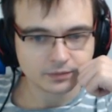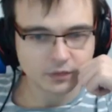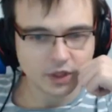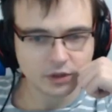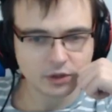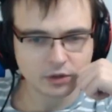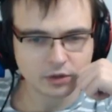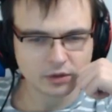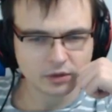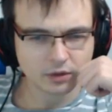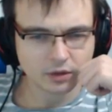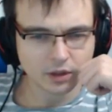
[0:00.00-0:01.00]
In
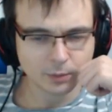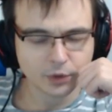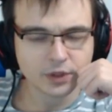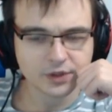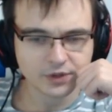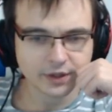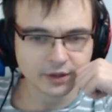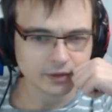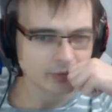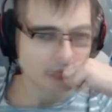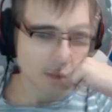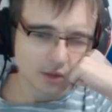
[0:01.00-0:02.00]
your opponent's deck.
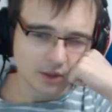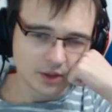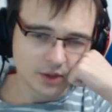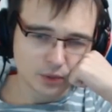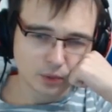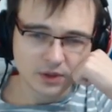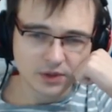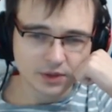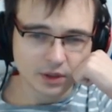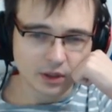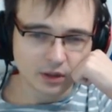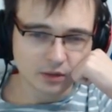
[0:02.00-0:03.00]
This is 1
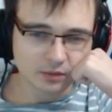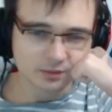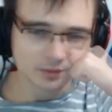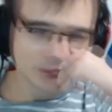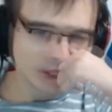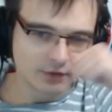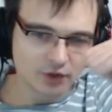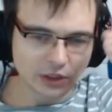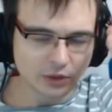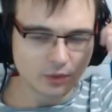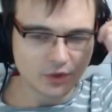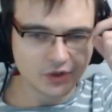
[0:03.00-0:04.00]
star. If
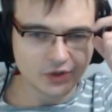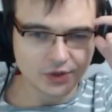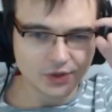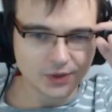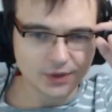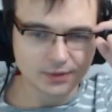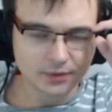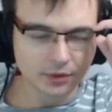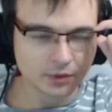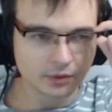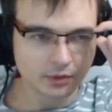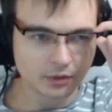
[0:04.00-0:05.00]
Shadow Visions is
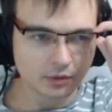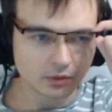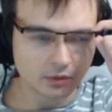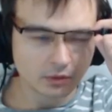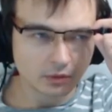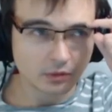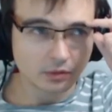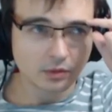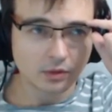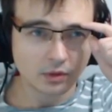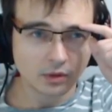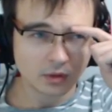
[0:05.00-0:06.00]
useful,
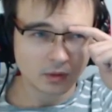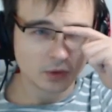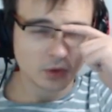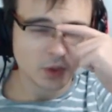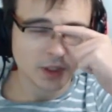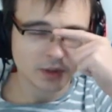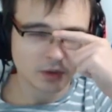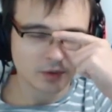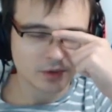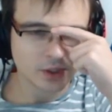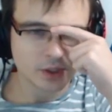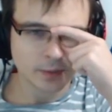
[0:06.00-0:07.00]
you can
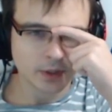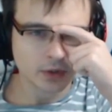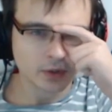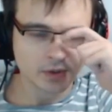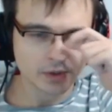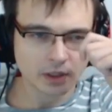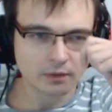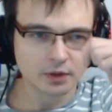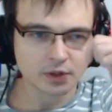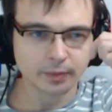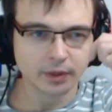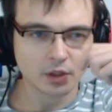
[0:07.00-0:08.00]
always expect to discover a
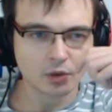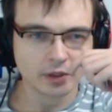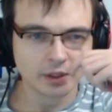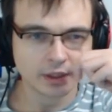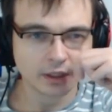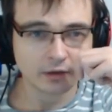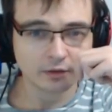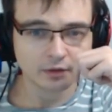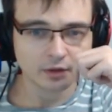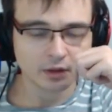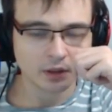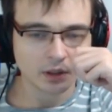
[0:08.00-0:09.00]
spell you already have.
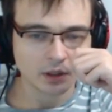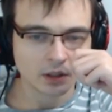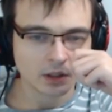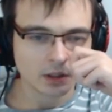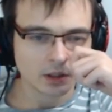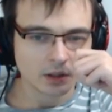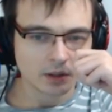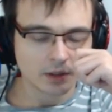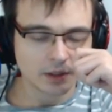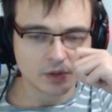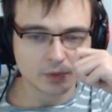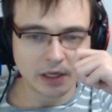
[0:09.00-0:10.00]

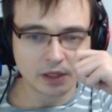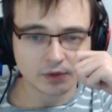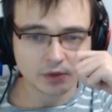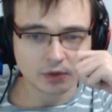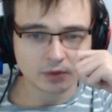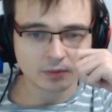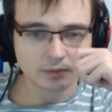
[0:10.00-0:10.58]
That's why it's good.